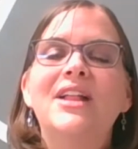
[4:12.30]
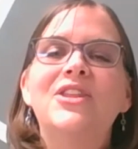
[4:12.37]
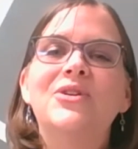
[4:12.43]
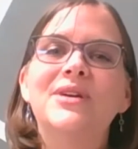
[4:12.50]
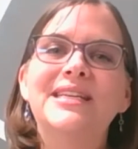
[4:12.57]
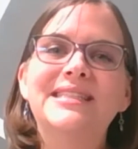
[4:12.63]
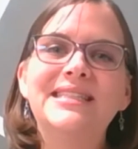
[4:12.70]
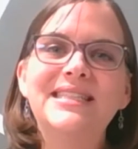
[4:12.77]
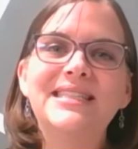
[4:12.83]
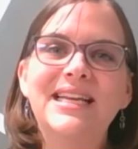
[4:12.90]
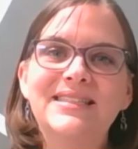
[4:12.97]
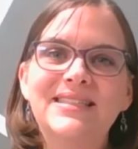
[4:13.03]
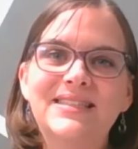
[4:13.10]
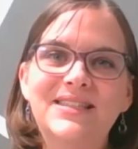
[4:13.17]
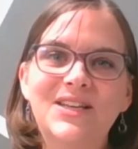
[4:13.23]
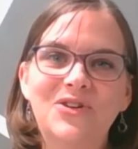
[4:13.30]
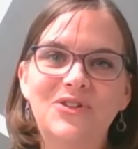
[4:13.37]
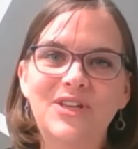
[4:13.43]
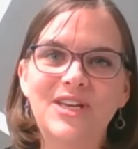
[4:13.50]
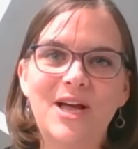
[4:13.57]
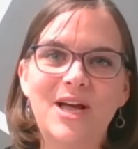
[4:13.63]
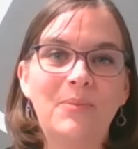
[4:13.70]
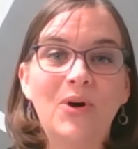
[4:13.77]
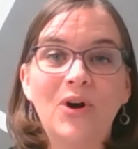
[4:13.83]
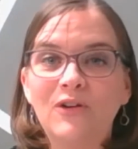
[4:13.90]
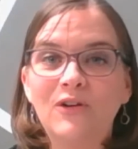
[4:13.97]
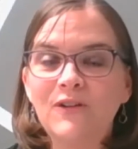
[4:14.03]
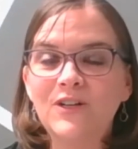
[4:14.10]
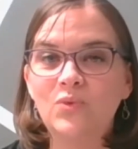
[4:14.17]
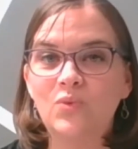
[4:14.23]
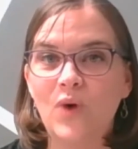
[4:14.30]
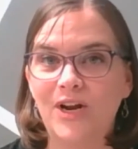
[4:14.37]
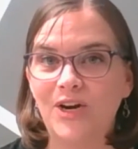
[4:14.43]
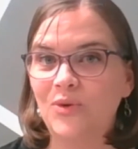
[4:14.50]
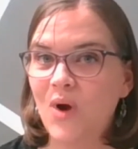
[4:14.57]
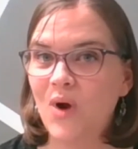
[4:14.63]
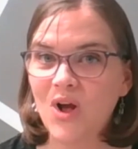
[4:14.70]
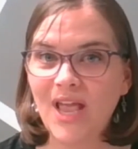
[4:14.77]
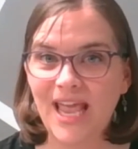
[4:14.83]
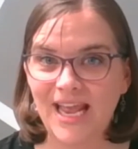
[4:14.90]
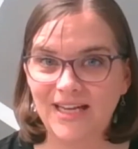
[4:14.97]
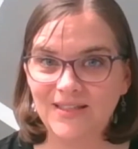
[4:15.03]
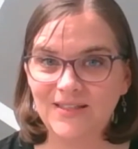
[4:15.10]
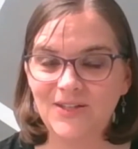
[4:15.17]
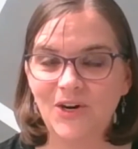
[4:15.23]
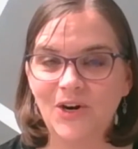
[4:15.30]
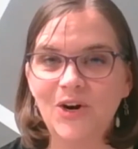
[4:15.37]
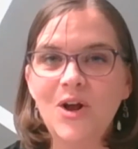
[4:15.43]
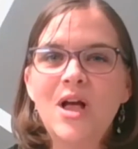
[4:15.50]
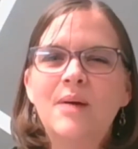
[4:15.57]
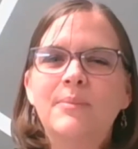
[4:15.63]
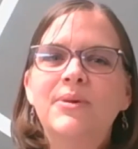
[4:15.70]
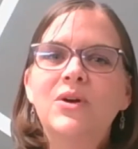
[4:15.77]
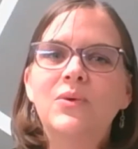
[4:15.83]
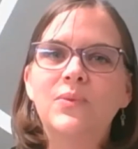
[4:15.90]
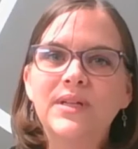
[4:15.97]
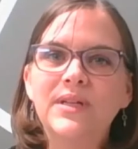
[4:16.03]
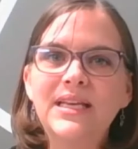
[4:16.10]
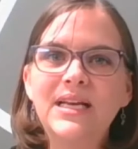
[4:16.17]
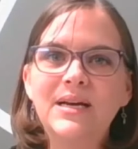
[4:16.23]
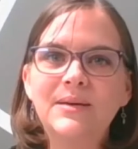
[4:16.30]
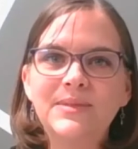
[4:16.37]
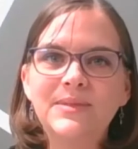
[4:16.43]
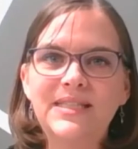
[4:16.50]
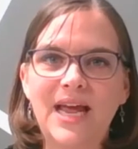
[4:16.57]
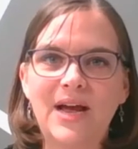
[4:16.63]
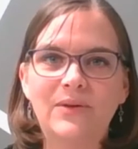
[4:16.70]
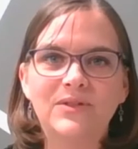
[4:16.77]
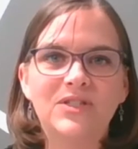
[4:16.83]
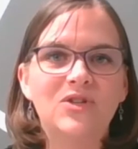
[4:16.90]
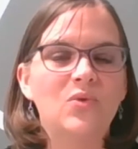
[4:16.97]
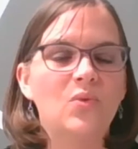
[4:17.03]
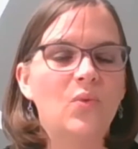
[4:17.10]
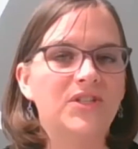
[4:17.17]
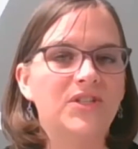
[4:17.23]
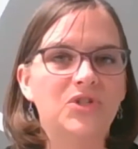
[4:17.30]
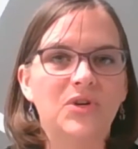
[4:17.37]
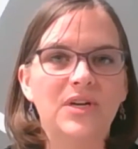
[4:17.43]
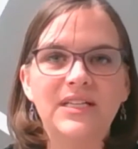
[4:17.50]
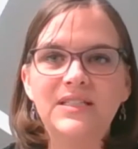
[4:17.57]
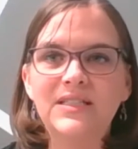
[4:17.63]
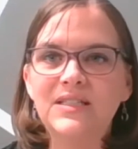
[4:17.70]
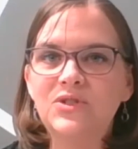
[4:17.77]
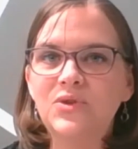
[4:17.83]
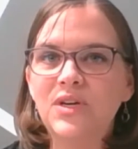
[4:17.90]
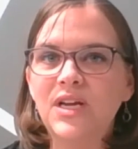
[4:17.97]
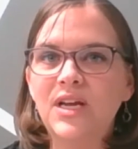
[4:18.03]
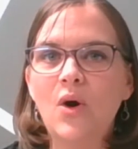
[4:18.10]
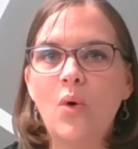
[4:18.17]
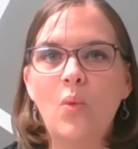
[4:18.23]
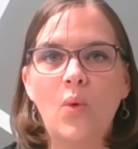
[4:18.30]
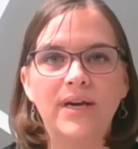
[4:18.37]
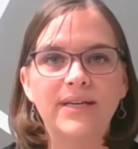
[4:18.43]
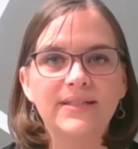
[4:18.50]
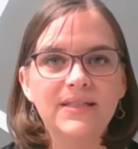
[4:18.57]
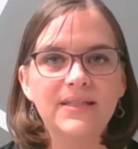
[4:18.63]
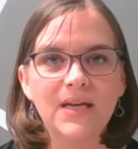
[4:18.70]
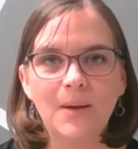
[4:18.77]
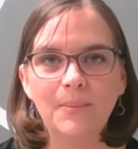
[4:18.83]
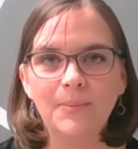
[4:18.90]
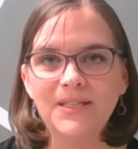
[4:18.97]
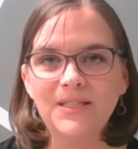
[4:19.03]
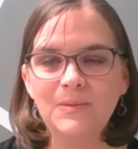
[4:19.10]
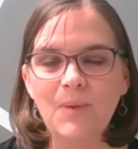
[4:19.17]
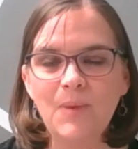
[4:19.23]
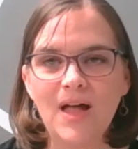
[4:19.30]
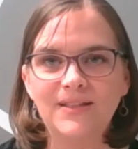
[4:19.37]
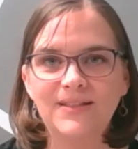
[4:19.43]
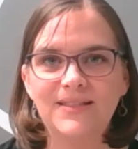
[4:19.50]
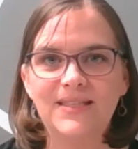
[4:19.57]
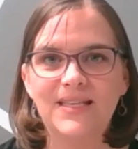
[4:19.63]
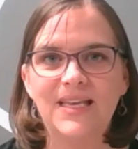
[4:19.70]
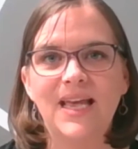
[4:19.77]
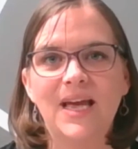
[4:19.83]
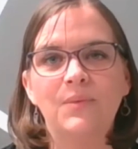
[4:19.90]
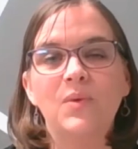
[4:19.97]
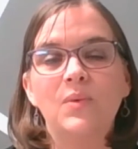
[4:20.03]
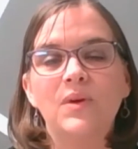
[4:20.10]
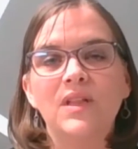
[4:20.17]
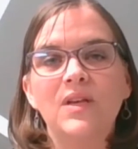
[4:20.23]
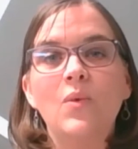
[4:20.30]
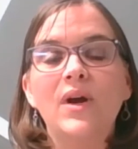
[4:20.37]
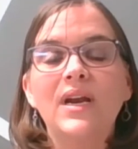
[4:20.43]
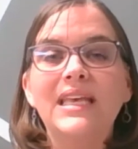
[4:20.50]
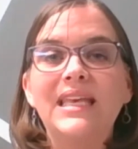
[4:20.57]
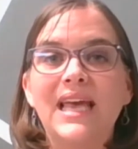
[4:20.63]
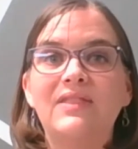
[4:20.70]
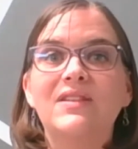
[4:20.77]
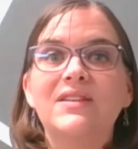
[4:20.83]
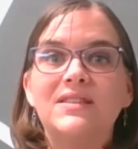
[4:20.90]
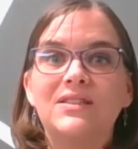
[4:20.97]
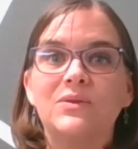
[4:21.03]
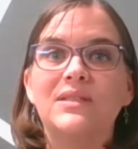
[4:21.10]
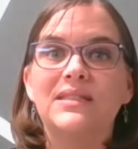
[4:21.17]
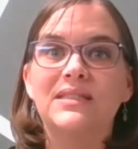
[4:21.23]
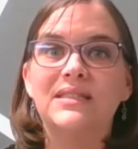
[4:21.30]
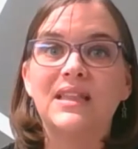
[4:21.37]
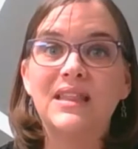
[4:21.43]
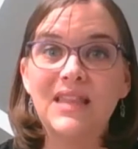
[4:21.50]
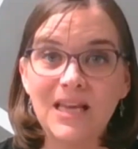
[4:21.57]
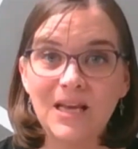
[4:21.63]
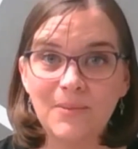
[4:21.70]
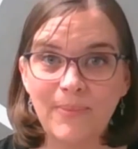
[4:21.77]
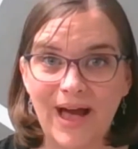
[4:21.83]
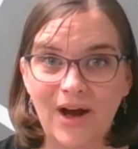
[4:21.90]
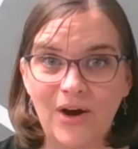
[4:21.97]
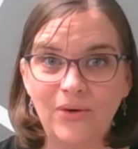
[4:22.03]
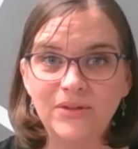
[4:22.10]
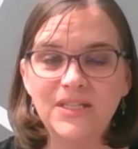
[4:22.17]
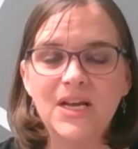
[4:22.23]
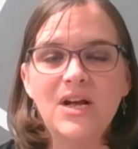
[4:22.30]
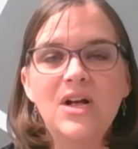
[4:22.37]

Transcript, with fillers: there isn't necessarily a perfect right or wrong answer, but it really comes down to what's your industry, what is the company's policy, and we really want to get the students to think about